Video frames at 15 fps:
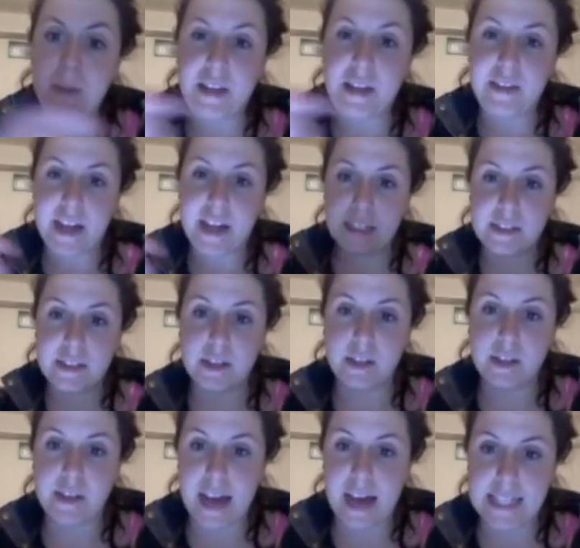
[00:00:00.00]
midline is
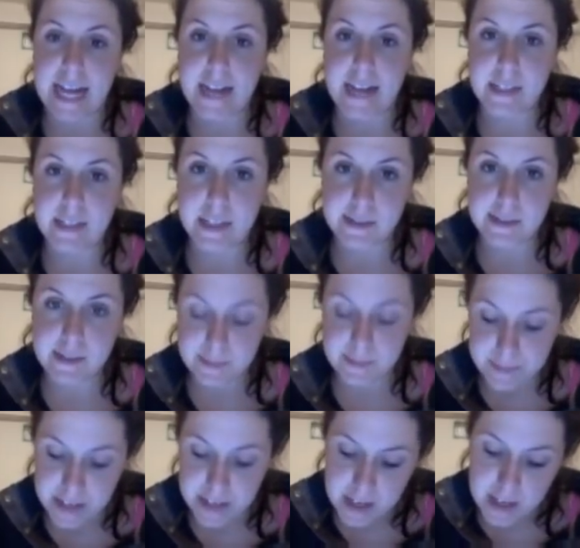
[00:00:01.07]
still the x-axis.
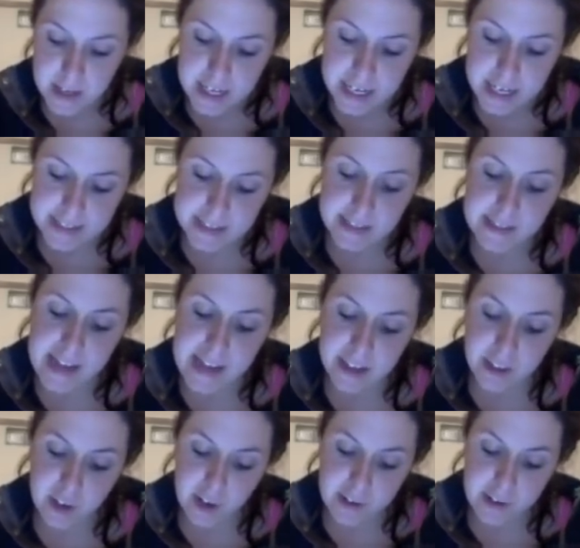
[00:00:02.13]
It's a
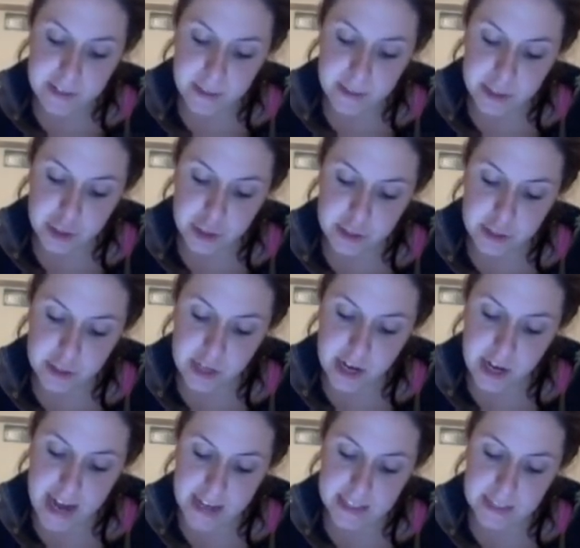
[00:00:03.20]
sine curve, so it should
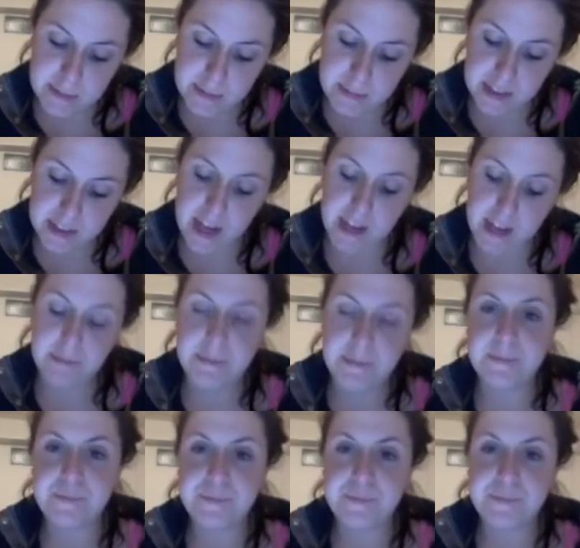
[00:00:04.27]
start at its midline.